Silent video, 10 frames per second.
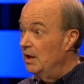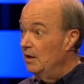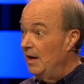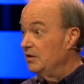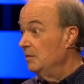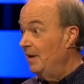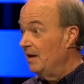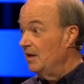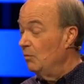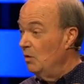actually
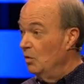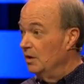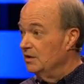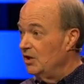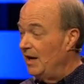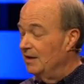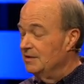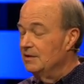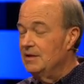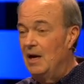back then we wore
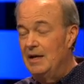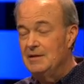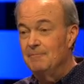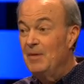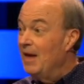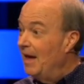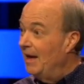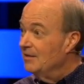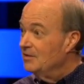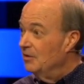jackets and ties,
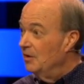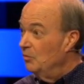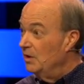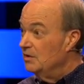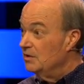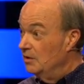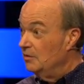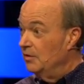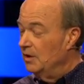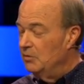and so that we just
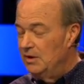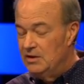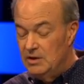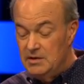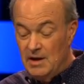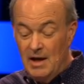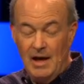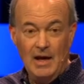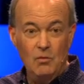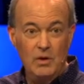looked very religious,
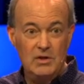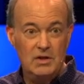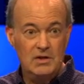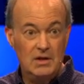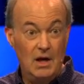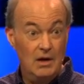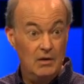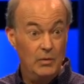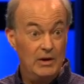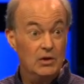and we
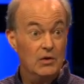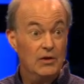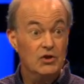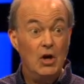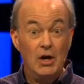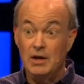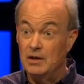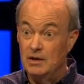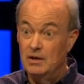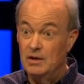learned the
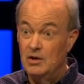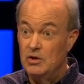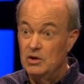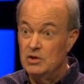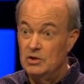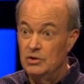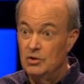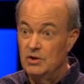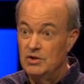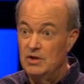jargon. You know, you just
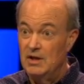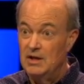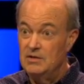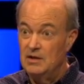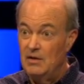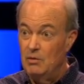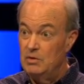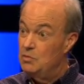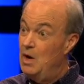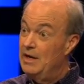learn Christianese, and
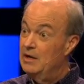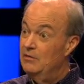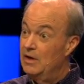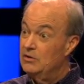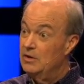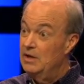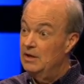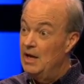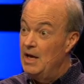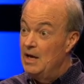everyone's walking in victory,
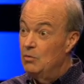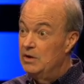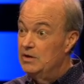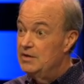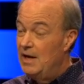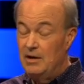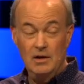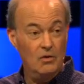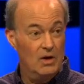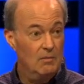and we just had
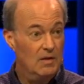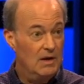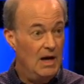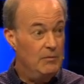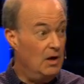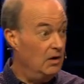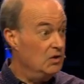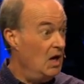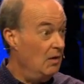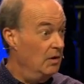an agreement that I'm not
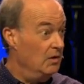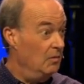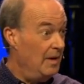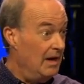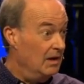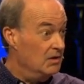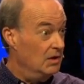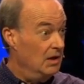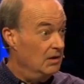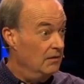going to talk about your
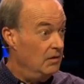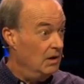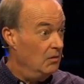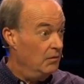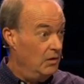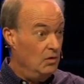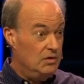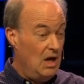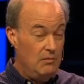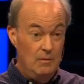baggage and if you
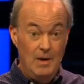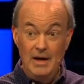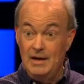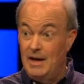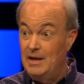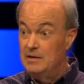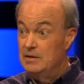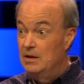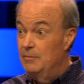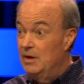don't talk about mine,
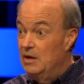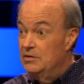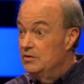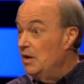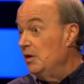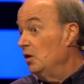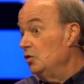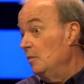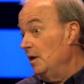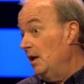and because there's nothing you
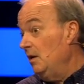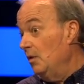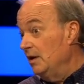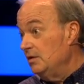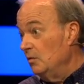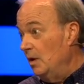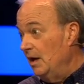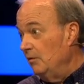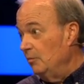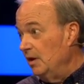can do about it anyway, so
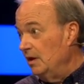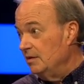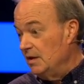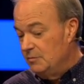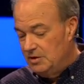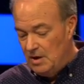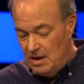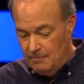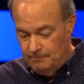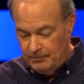why even bring the subject
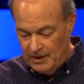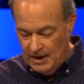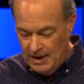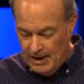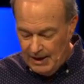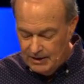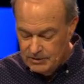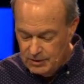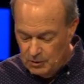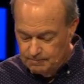up?
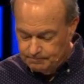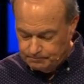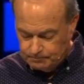And so,